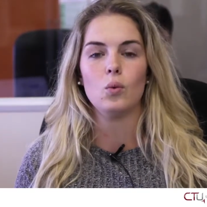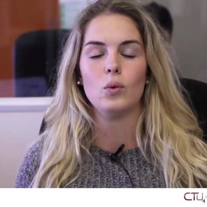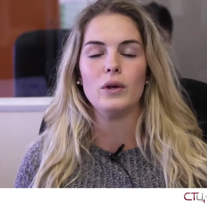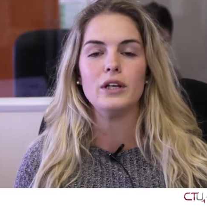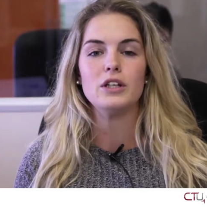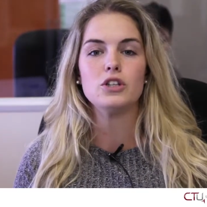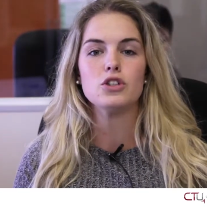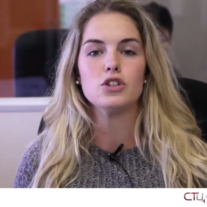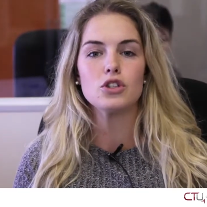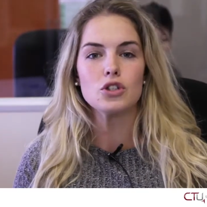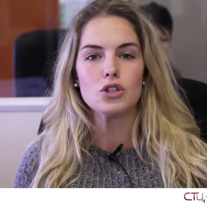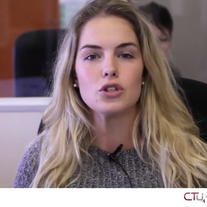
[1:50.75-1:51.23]

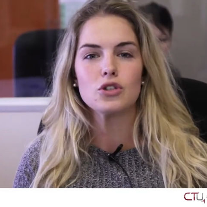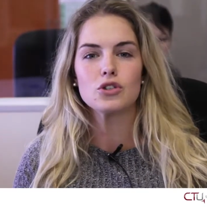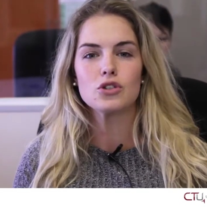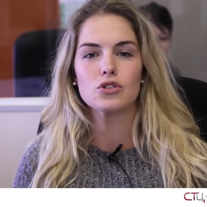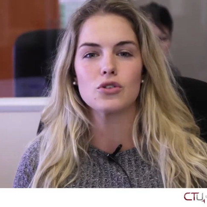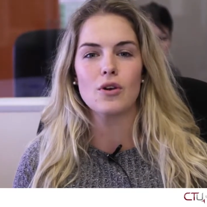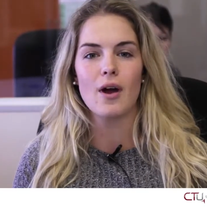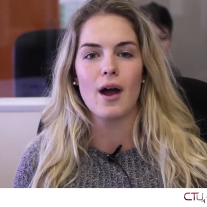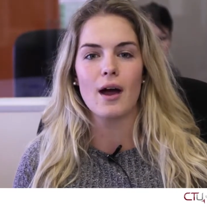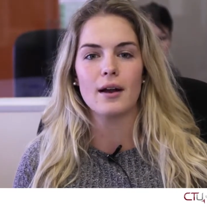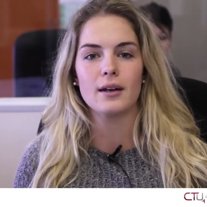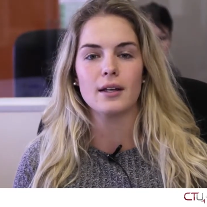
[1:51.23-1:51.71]
We do
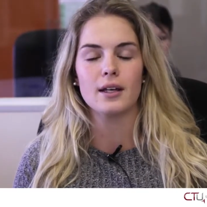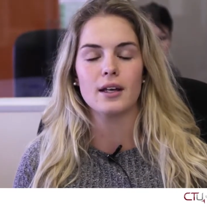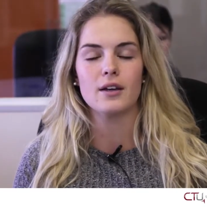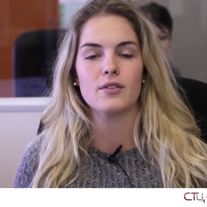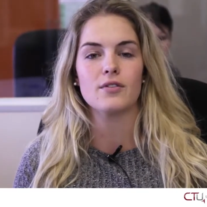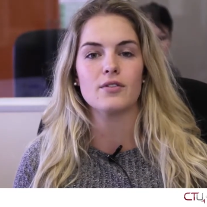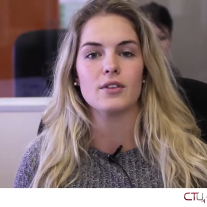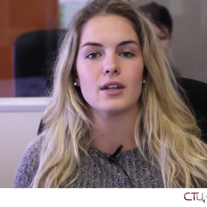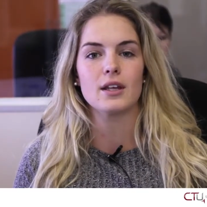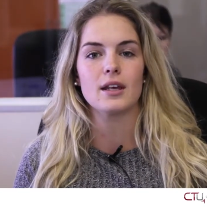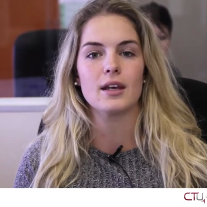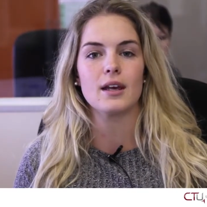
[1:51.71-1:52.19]
try and
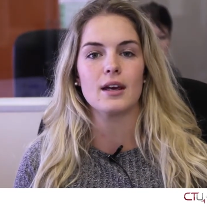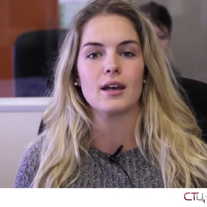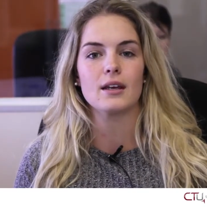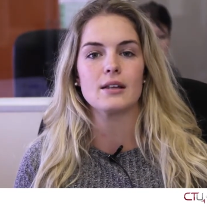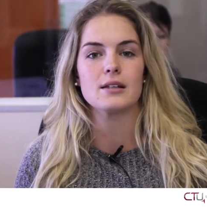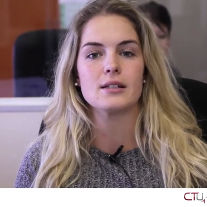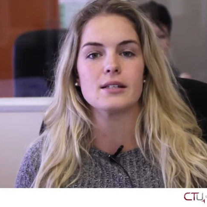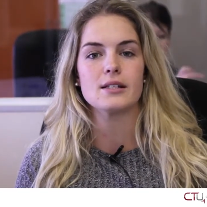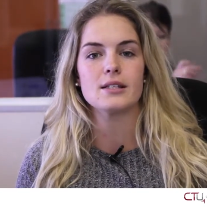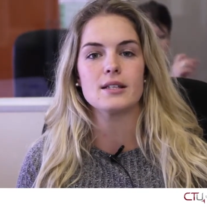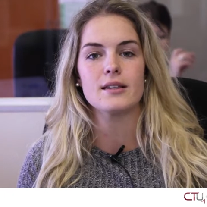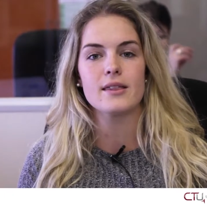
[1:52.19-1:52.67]
give the
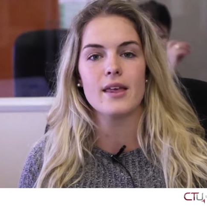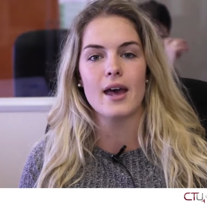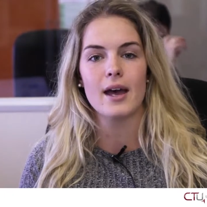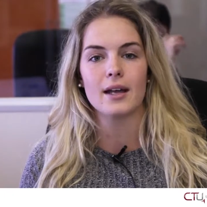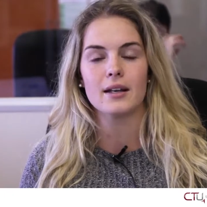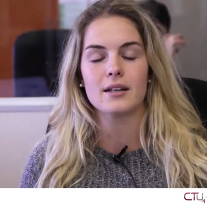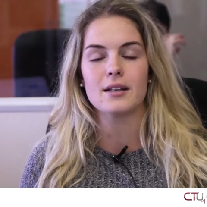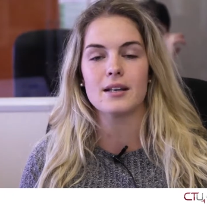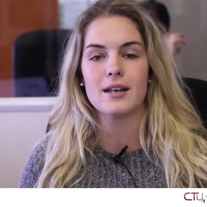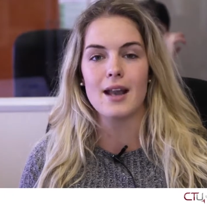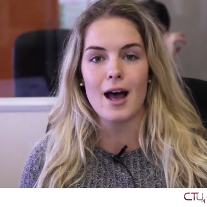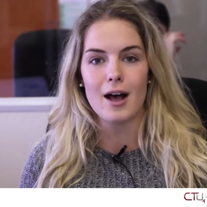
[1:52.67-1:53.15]
kids
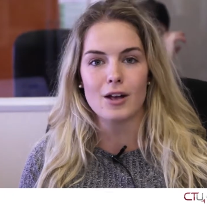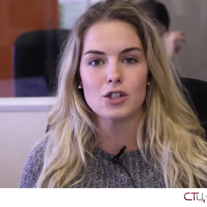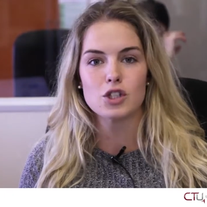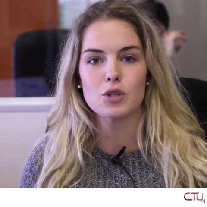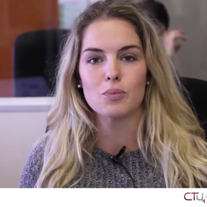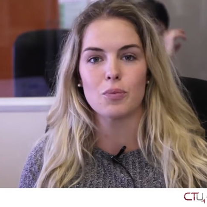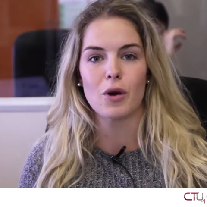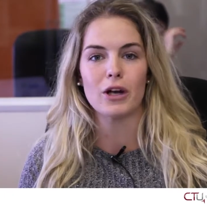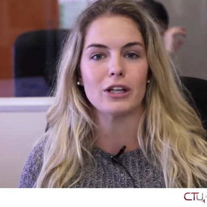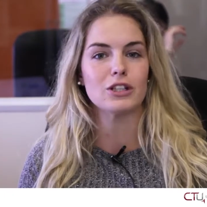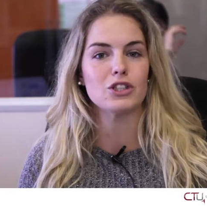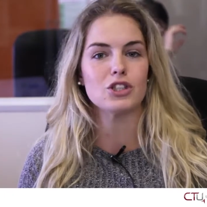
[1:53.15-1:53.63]
that
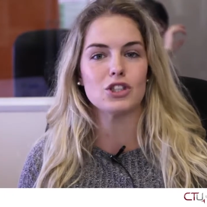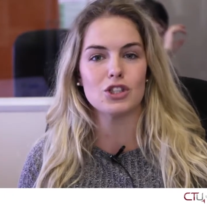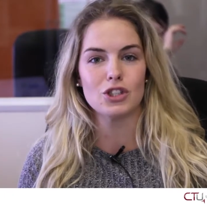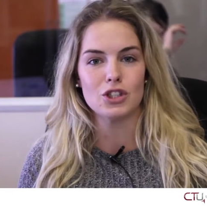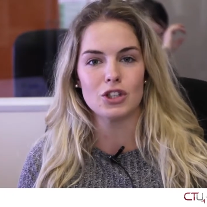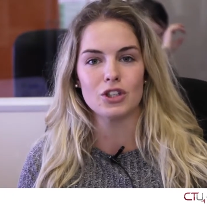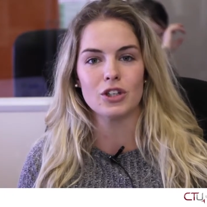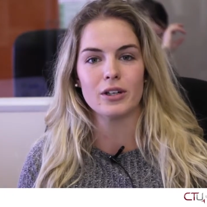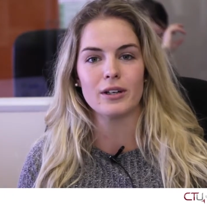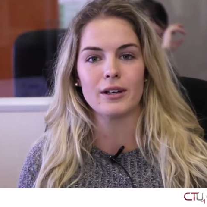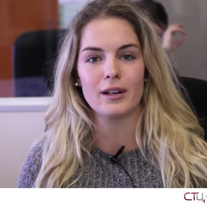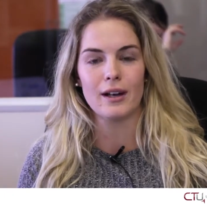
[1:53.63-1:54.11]
Nelspruit
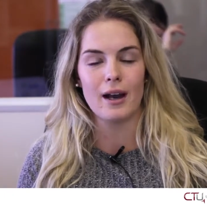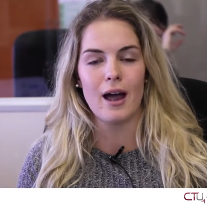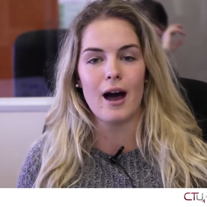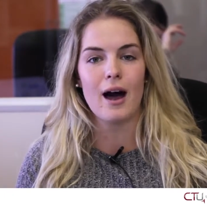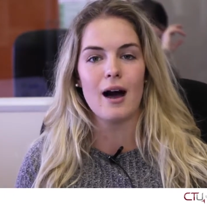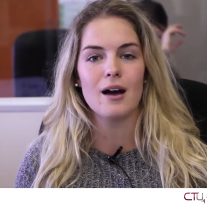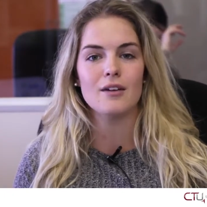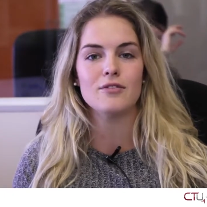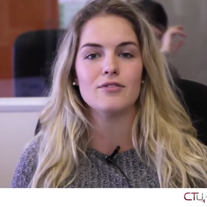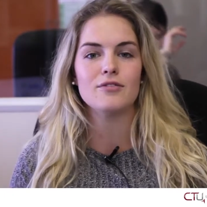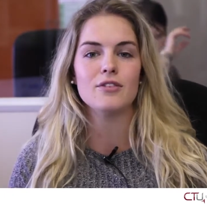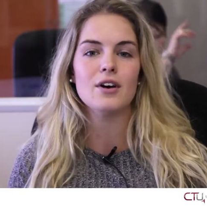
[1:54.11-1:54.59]
student
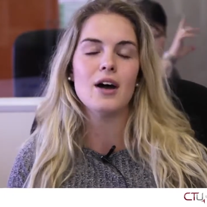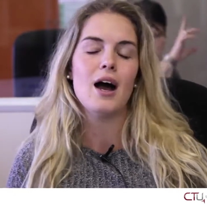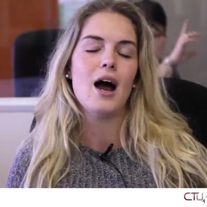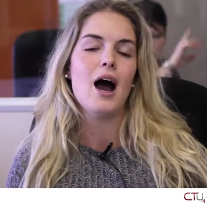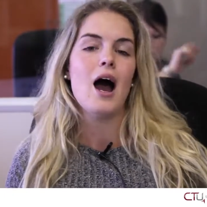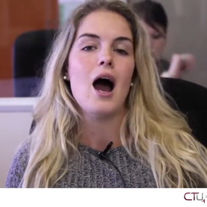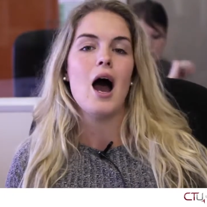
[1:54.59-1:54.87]
life.